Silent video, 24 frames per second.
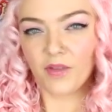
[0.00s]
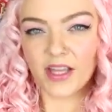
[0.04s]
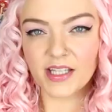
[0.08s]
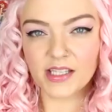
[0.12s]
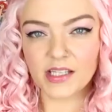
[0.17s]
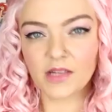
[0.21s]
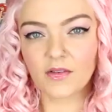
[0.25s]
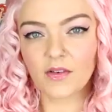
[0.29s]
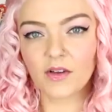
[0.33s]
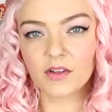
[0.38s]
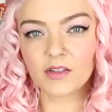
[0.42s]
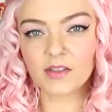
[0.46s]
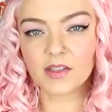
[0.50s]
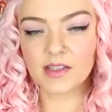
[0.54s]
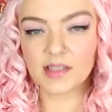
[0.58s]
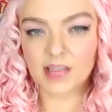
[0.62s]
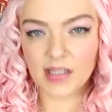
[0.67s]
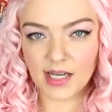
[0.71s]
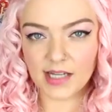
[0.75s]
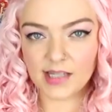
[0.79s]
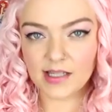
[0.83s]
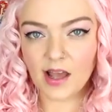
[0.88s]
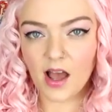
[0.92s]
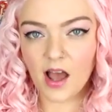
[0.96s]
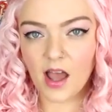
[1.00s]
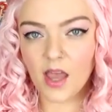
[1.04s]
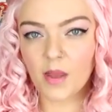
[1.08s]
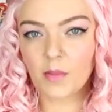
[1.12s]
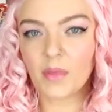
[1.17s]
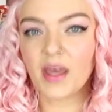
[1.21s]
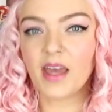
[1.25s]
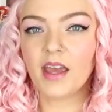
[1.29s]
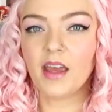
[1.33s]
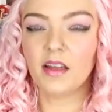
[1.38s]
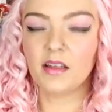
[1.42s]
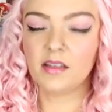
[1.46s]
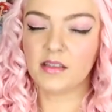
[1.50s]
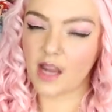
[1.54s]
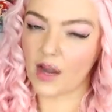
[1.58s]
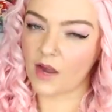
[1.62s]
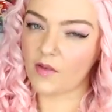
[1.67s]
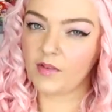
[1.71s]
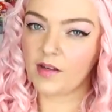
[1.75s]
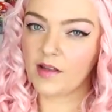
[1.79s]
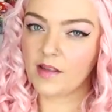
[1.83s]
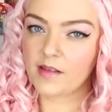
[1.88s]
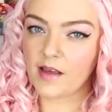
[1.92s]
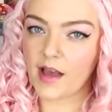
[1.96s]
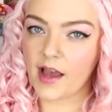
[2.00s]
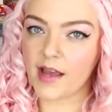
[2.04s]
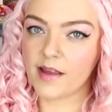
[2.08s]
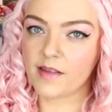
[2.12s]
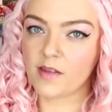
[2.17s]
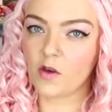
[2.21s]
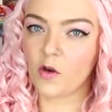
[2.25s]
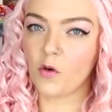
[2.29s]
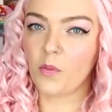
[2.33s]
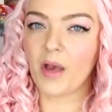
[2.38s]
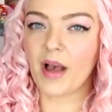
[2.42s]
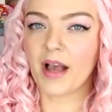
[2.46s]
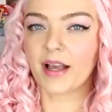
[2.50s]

festivals and daytime, definitely size up.